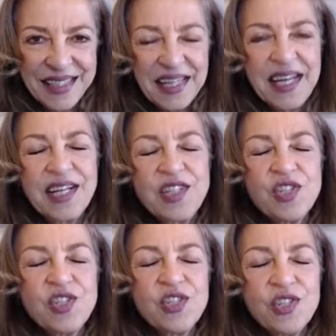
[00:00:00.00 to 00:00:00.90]

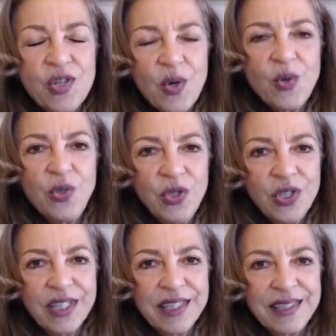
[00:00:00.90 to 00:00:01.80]
It's so
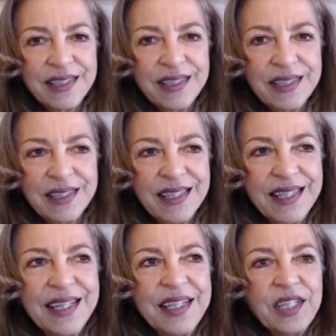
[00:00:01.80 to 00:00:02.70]
good
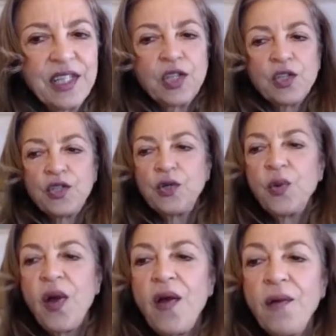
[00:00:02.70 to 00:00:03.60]

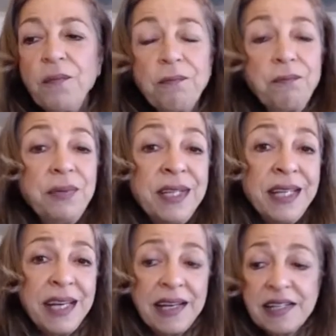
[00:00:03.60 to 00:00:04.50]
to be
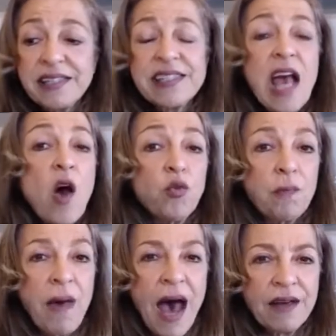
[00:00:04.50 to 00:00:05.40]
in a sound
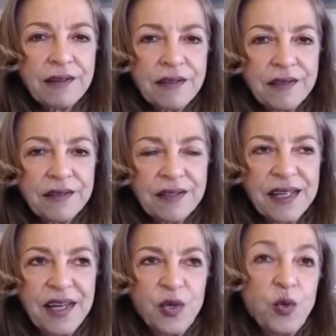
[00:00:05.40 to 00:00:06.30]
bath,
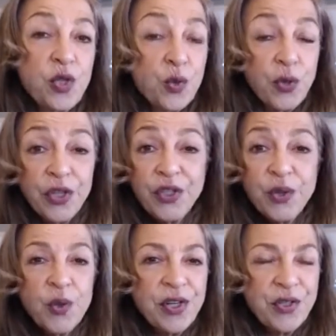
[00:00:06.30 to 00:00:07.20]
which we are
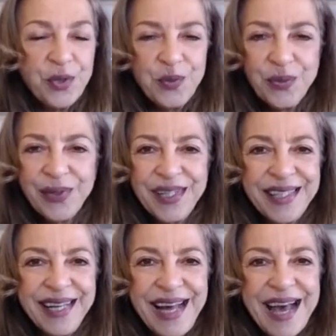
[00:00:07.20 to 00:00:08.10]
going to
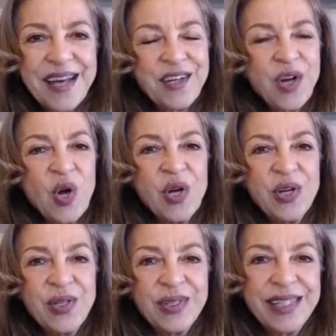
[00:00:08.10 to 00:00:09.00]
bring at
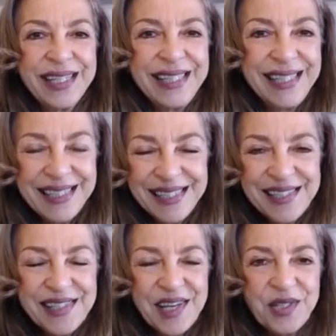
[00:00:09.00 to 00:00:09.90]
our Healing
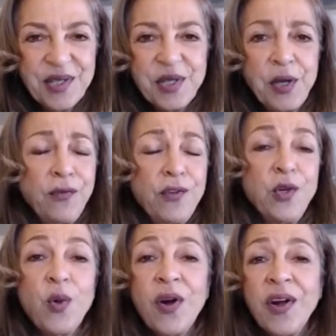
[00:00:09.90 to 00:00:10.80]
Center. If
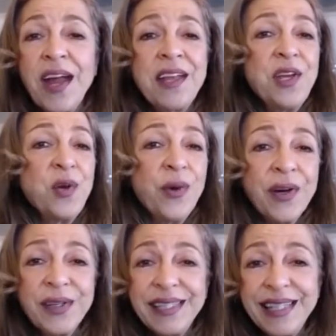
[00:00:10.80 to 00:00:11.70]
you are
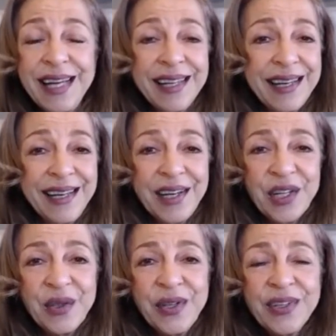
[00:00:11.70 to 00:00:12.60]
anywhere in the LA
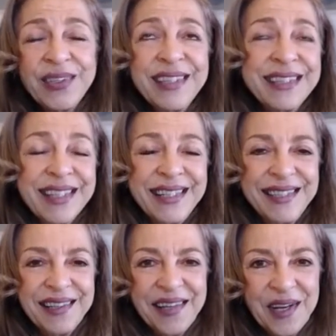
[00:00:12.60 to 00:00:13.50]
area, the
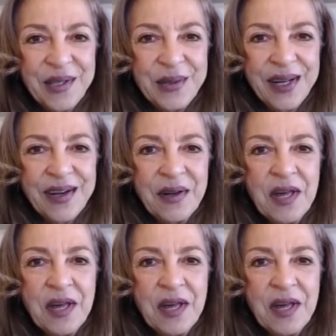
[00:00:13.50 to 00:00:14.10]
Glendale area,